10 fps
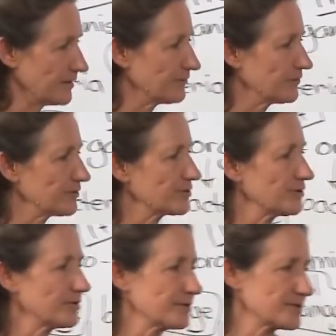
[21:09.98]
and if you do
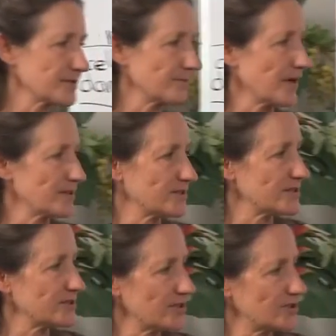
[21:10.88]
use it, my
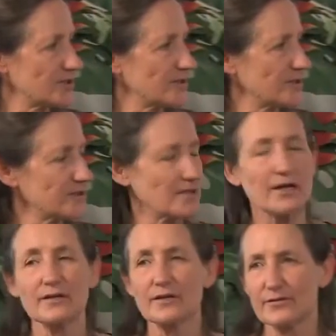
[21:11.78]
suggestion is
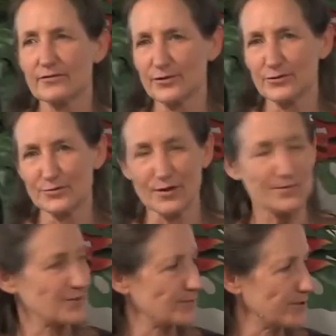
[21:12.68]
only a few
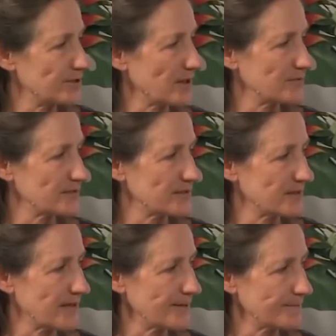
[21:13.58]
drops 3 times a
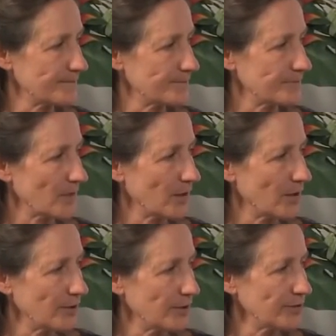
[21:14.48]
day.
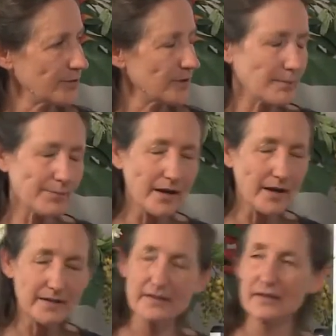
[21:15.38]
You can
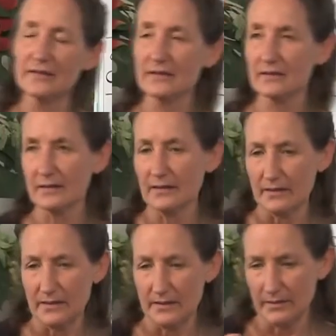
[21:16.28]
buy it in a little
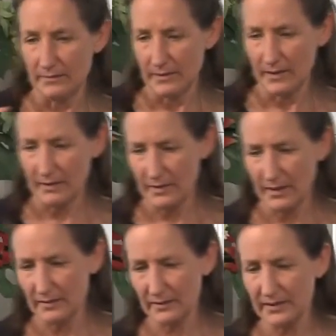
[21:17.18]

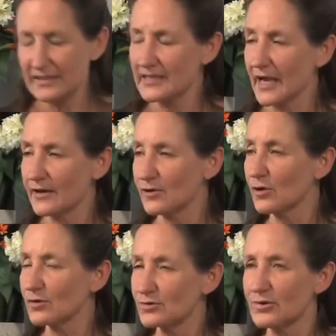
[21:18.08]
container
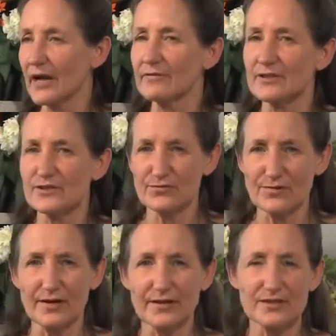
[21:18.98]
called Traveller's
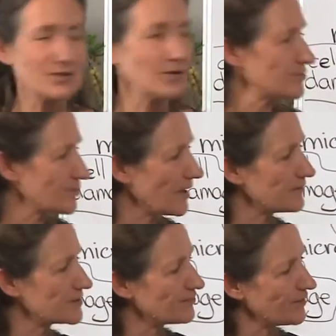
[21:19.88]
Friend. It's called
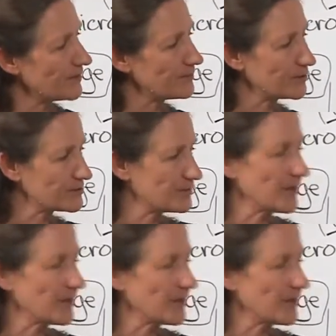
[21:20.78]
Traveller's Friend because